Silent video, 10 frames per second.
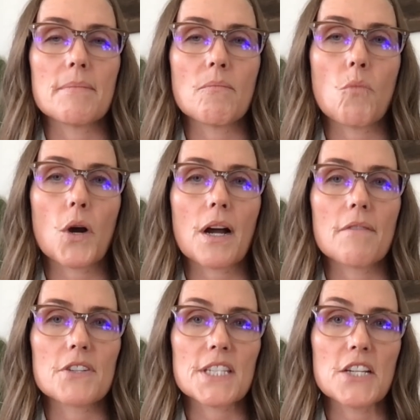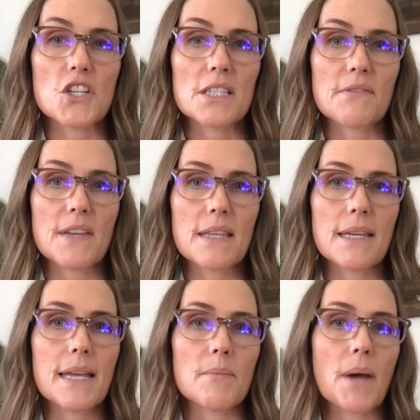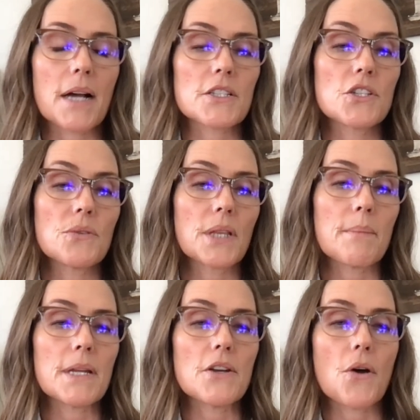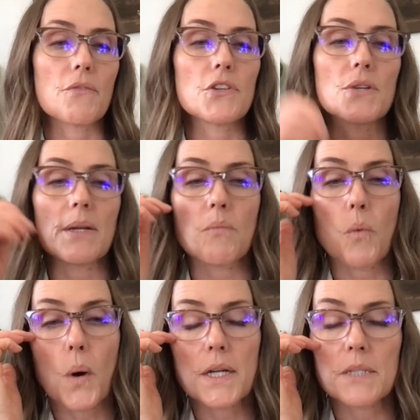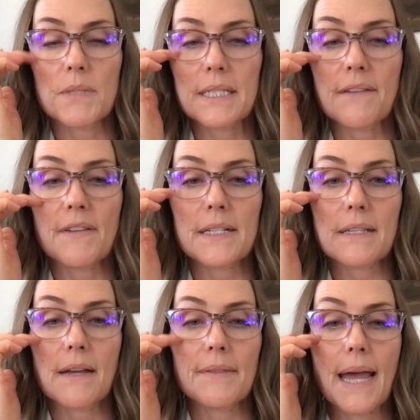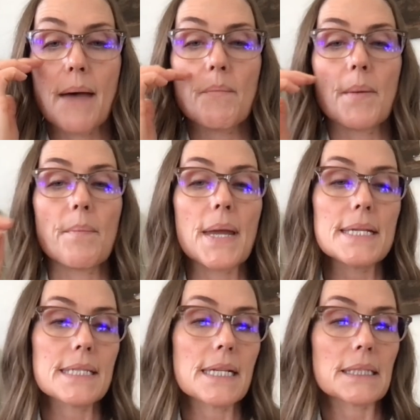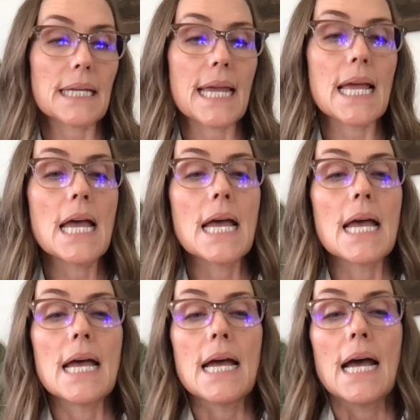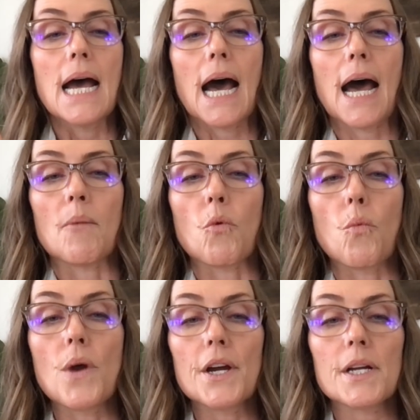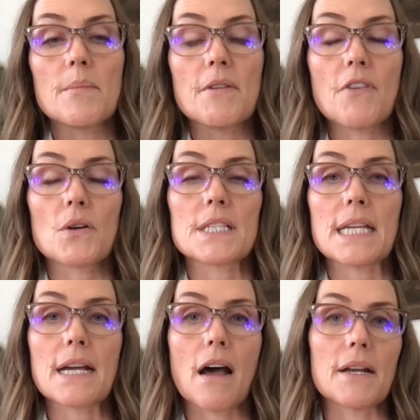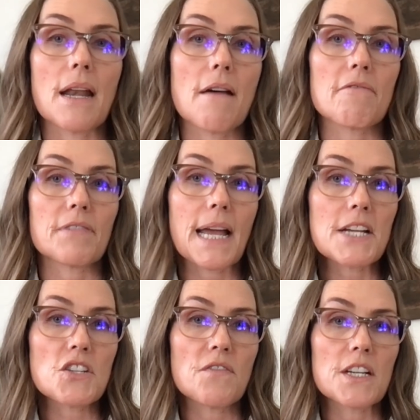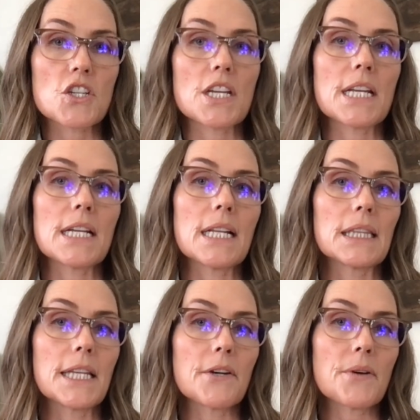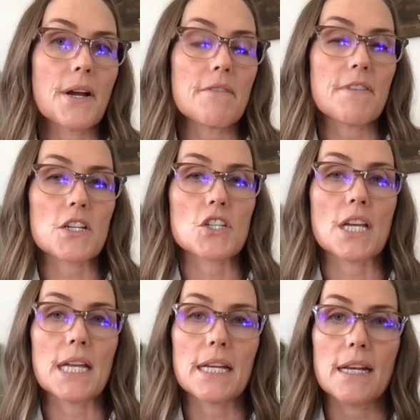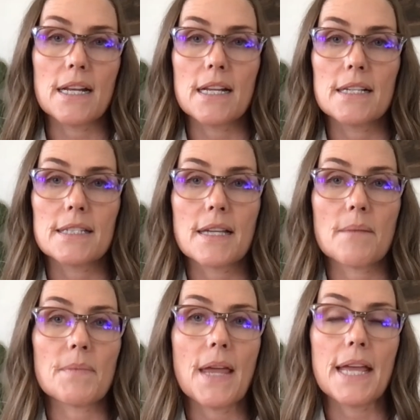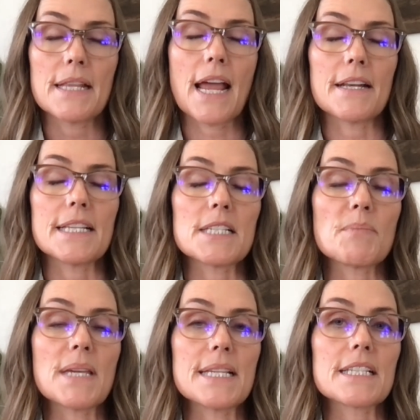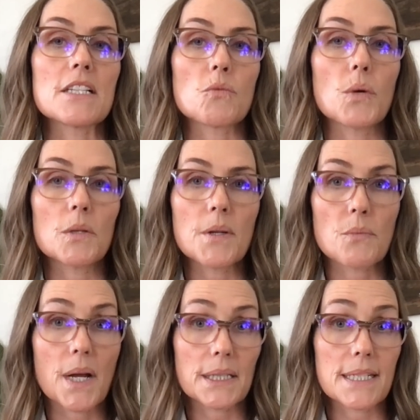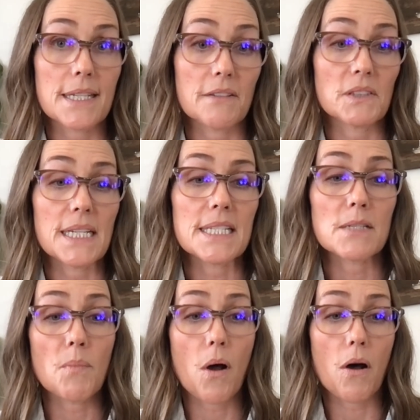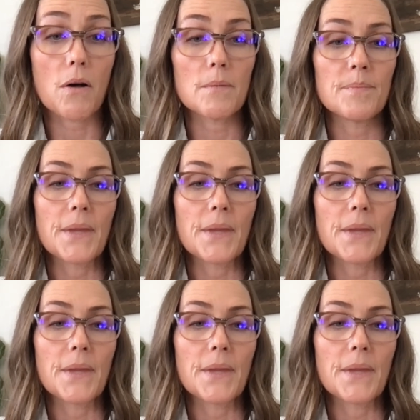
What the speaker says: more conversations via the inbox. You let me know if you need more specifics on that. But basically, we're going to be focusing on flash fiction, literary fiction, and these pieces will be relatively small.